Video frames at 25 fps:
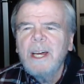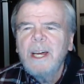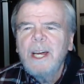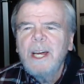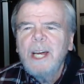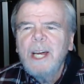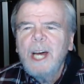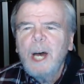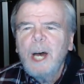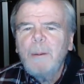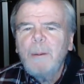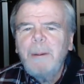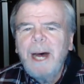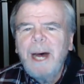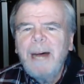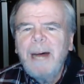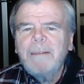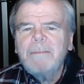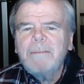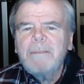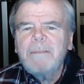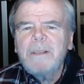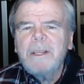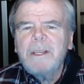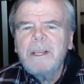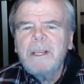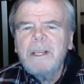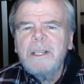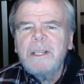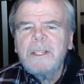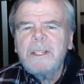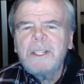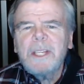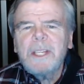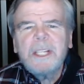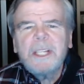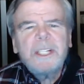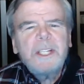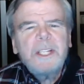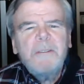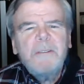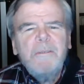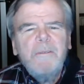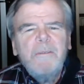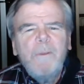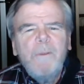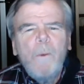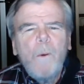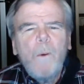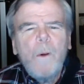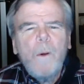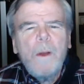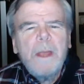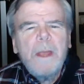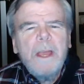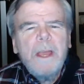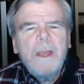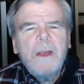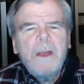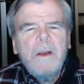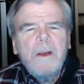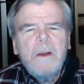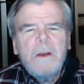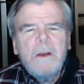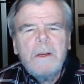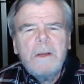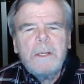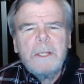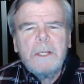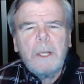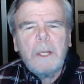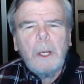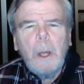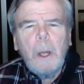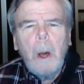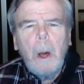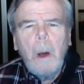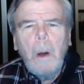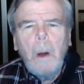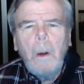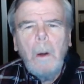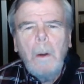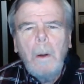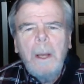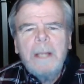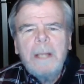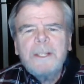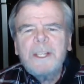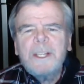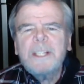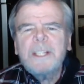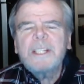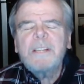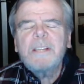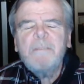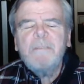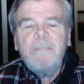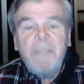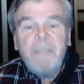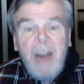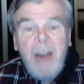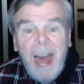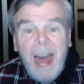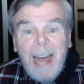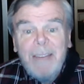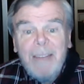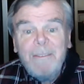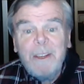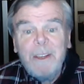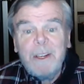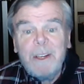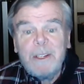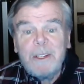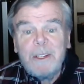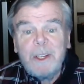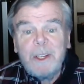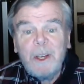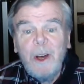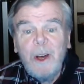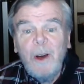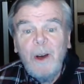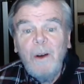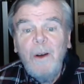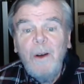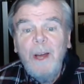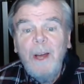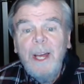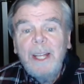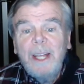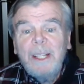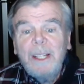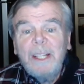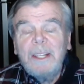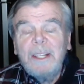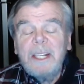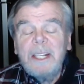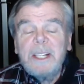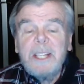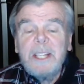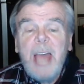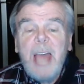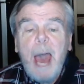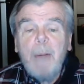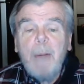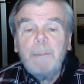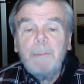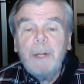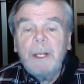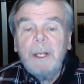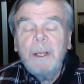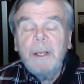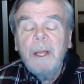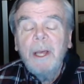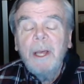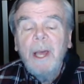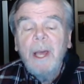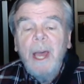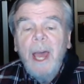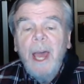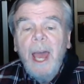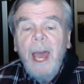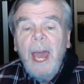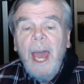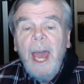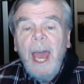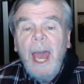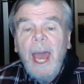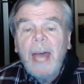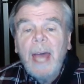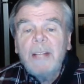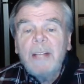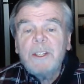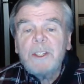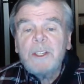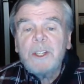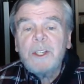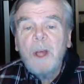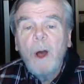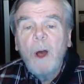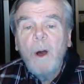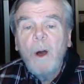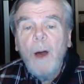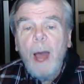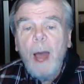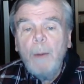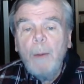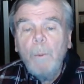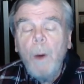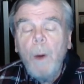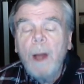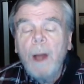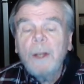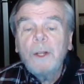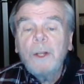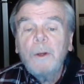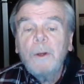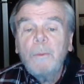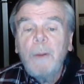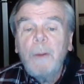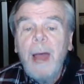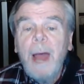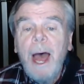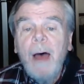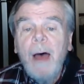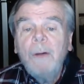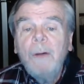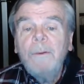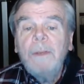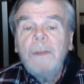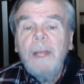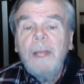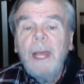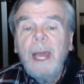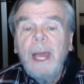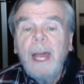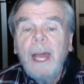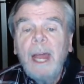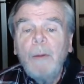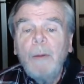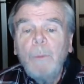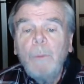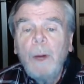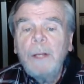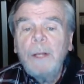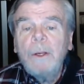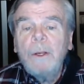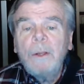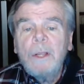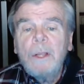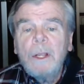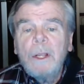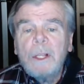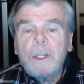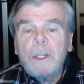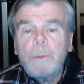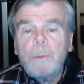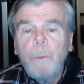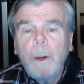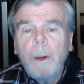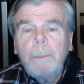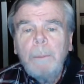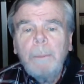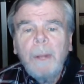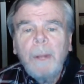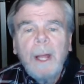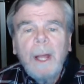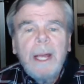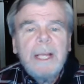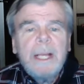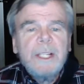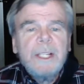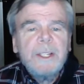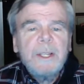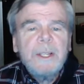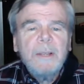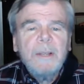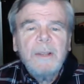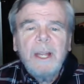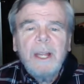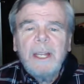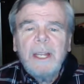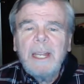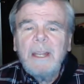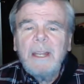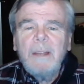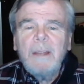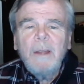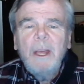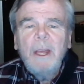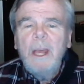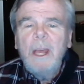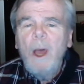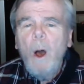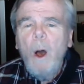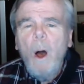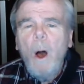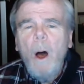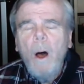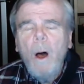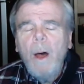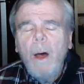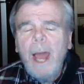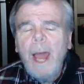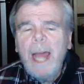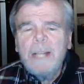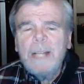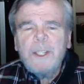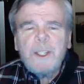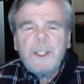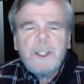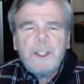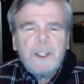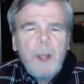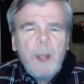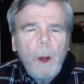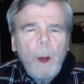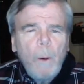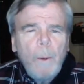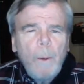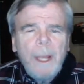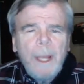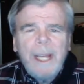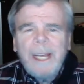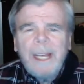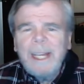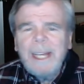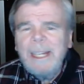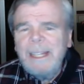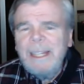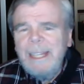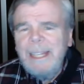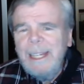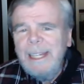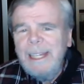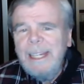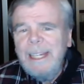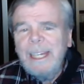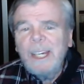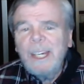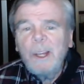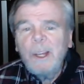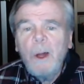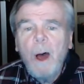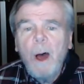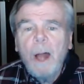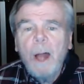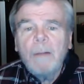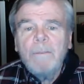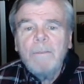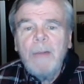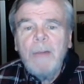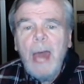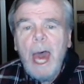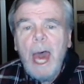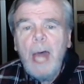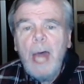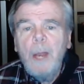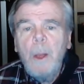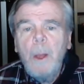about 64 years ago, 65 years ago that this happened. And so I wandered around and I wandered to this one place that all had sewing and knitting and all of that.